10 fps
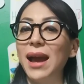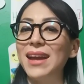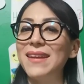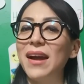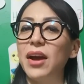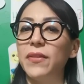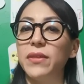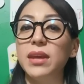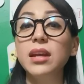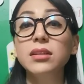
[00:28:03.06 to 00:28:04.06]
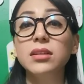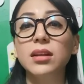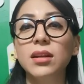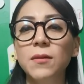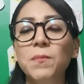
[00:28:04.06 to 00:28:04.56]
I had
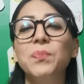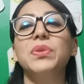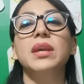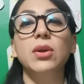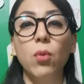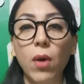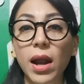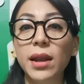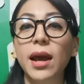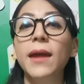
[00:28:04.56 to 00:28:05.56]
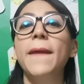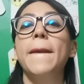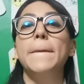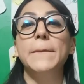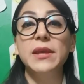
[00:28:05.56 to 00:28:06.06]
eaten iguana
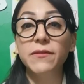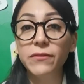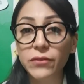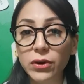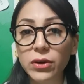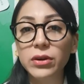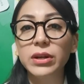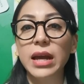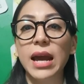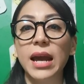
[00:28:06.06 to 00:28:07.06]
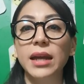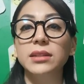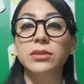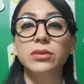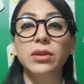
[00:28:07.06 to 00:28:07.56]
before,
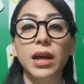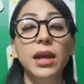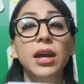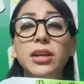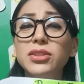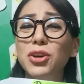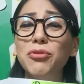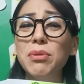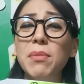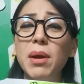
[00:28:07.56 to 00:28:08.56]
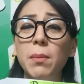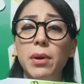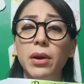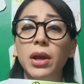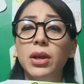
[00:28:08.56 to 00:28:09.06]
guys. Okay, so
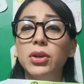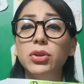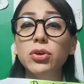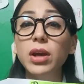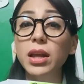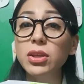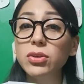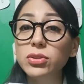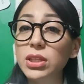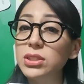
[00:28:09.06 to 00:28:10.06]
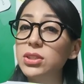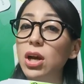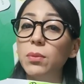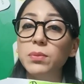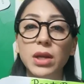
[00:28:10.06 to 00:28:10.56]
remember, you can use the
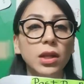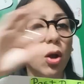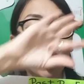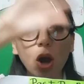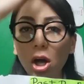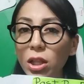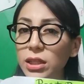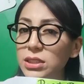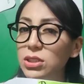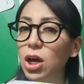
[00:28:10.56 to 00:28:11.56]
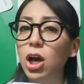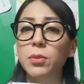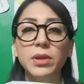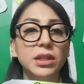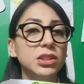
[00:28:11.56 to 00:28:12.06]
subject, all the
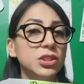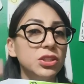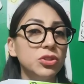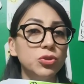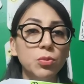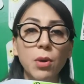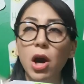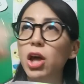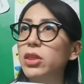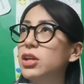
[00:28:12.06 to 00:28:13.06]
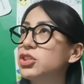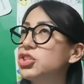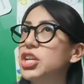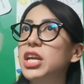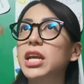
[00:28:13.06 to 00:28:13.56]
subjects, your mother,
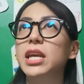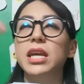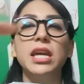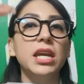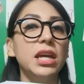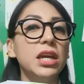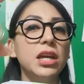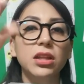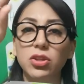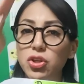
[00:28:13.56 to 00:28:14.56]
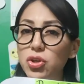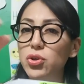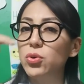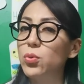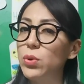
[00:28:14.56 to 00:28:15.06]
she, he, it,
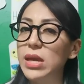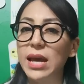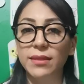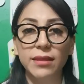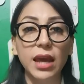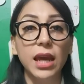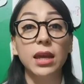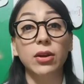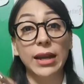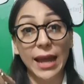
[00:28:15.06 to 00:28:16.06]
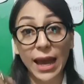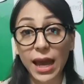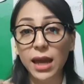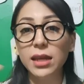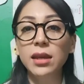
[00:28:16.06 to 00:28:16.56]
you, we, and they, and
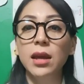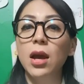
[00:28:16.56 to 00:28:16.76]
I,